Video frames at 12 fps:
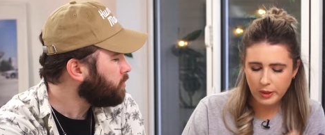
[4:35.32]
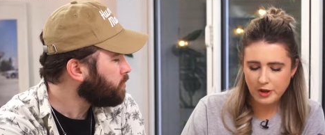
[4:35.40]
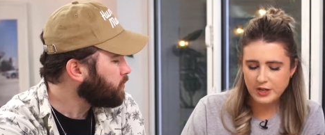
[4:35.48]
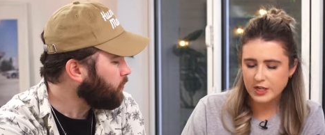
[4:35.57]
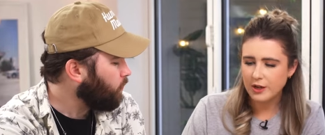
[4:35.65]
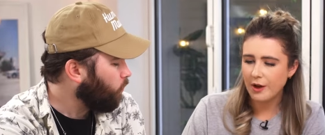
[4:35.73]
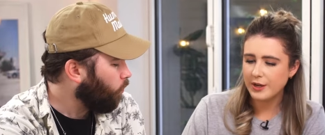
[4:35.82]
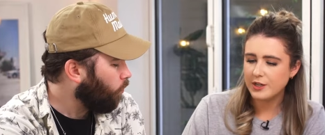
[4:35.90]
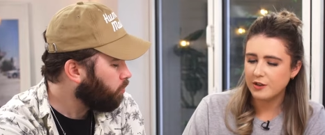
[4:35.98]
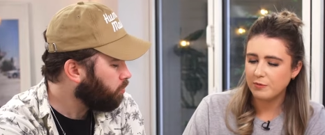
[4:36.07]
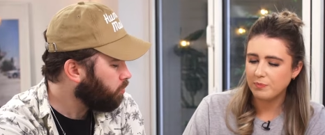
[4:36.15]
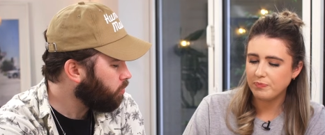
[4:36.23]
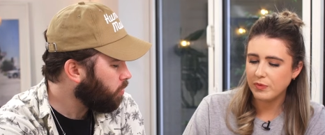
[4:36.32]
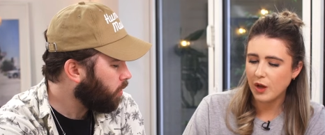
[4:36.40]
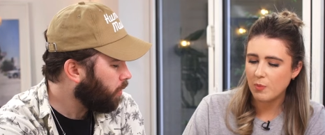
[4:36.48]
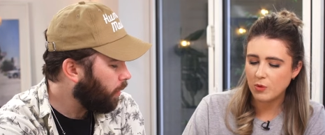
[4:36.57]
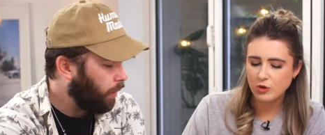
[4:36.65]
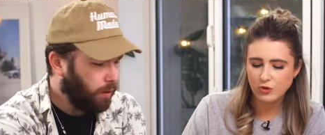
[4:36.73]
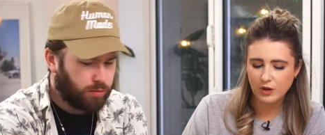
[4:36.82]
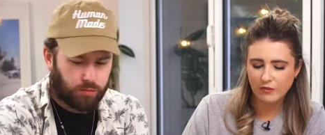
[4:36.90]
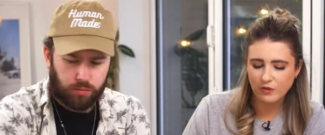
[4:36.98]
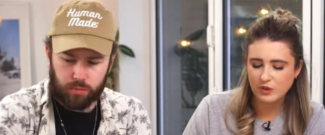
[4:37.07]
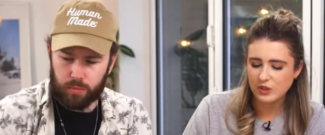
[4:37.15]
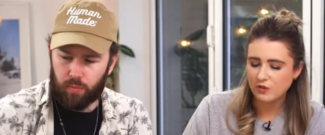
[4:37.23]
Speaker 1: I did kind of. I'm wondering if
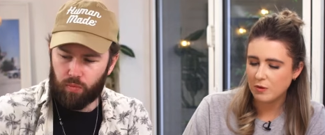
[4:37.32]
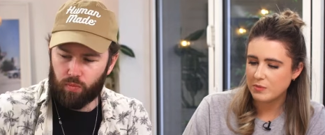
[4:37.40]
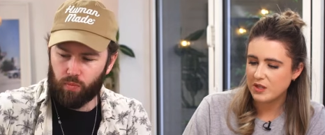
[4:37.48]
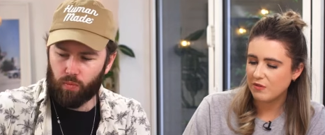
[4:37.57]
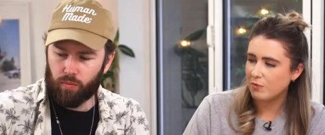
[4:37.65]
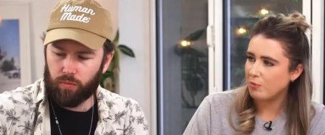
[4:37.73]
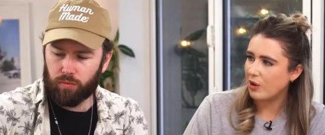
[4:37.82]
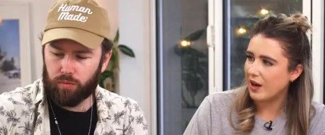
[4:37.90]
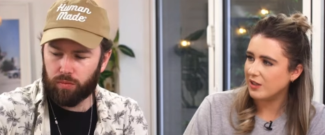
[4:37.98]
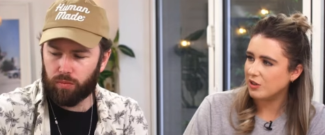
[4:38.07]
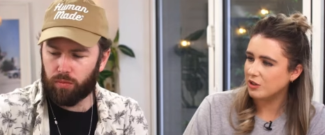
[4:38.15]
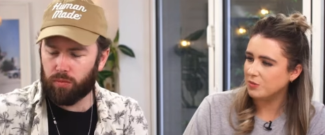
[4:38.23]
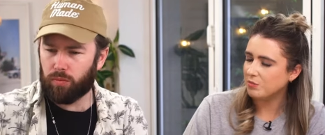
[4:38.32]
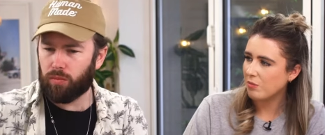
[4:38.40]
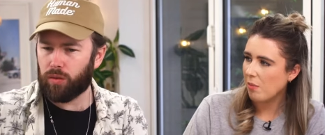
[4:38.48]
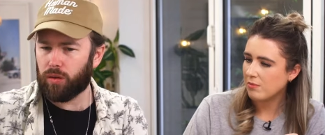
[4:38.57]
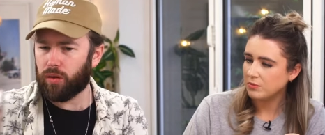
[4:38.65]
because it's from a different brand. Mmm.